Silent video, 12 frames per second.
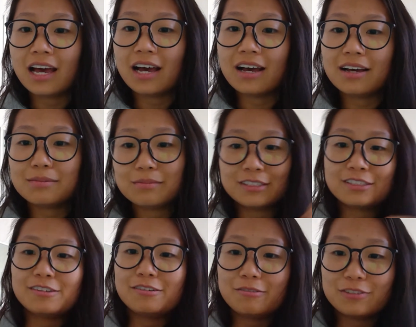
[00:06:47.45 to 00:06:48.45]
Um,
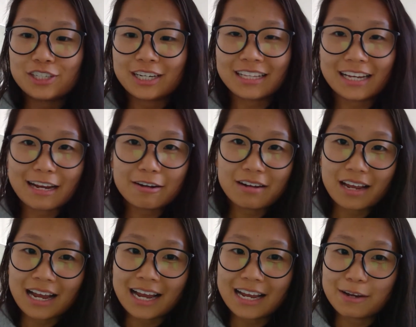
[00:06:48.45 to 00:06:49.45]
so check that out.
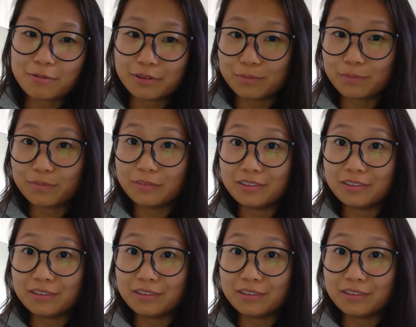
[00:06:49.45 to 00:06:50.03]
I will